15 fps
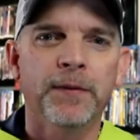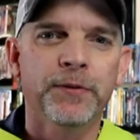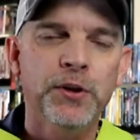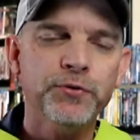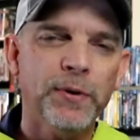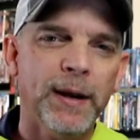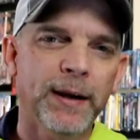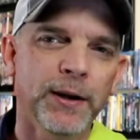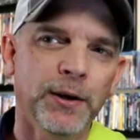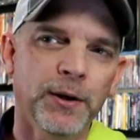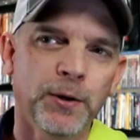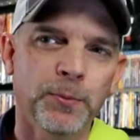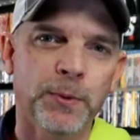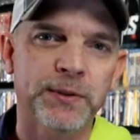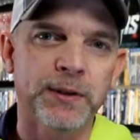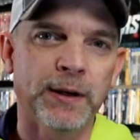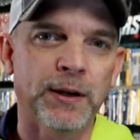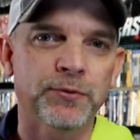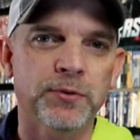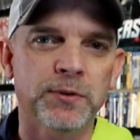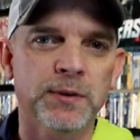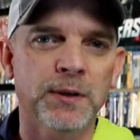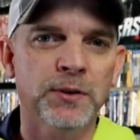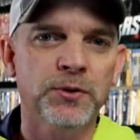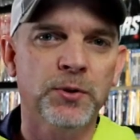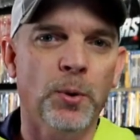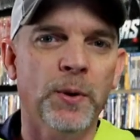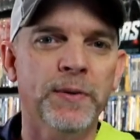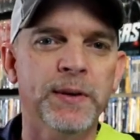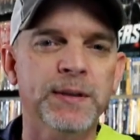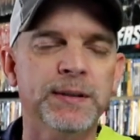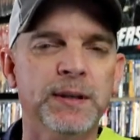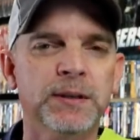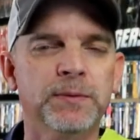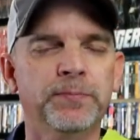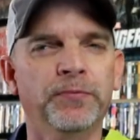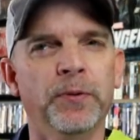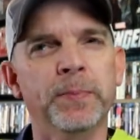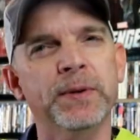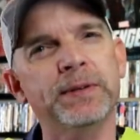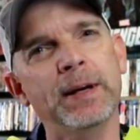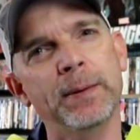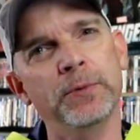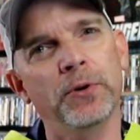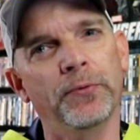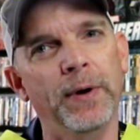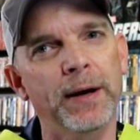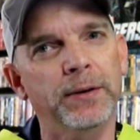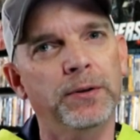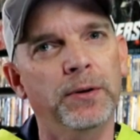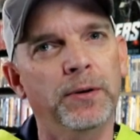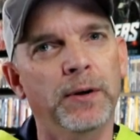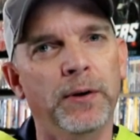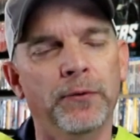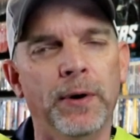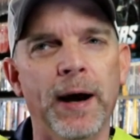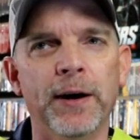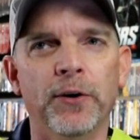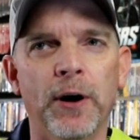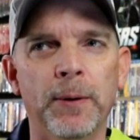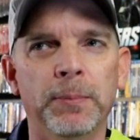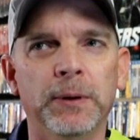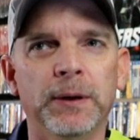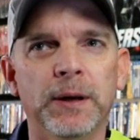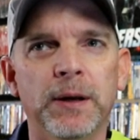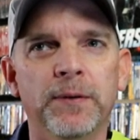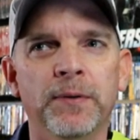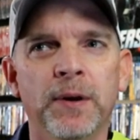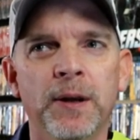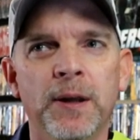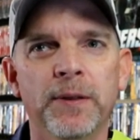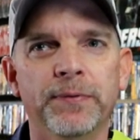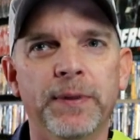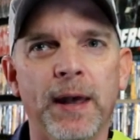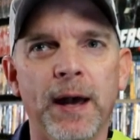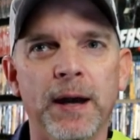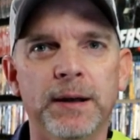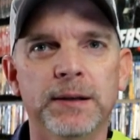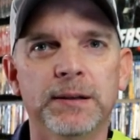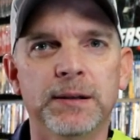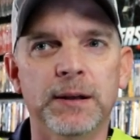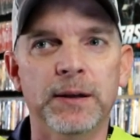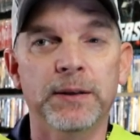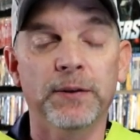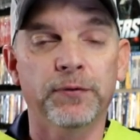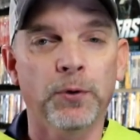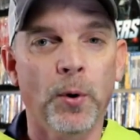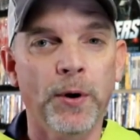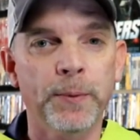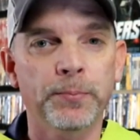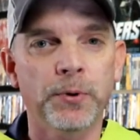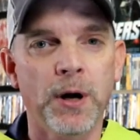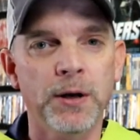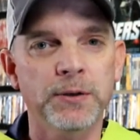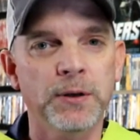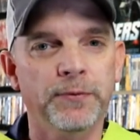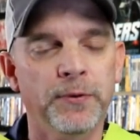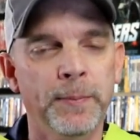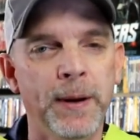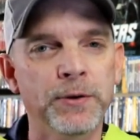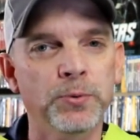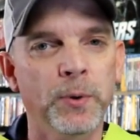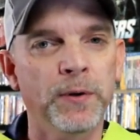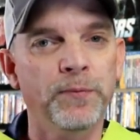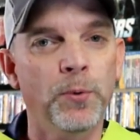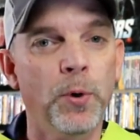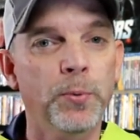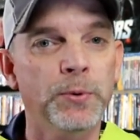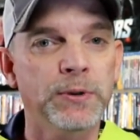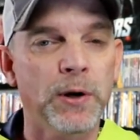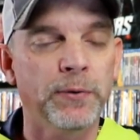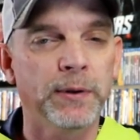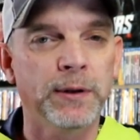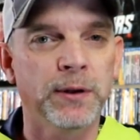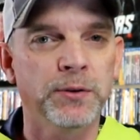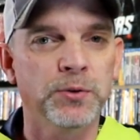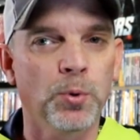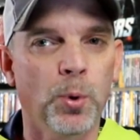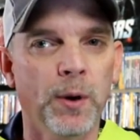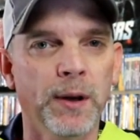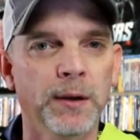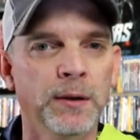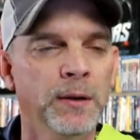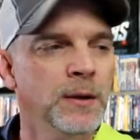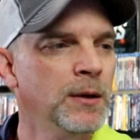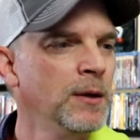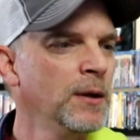this right here was an interesting story. This is from the same director and writer, I believe, that did The Florida Project from A twenty-four, which I really enjoyed.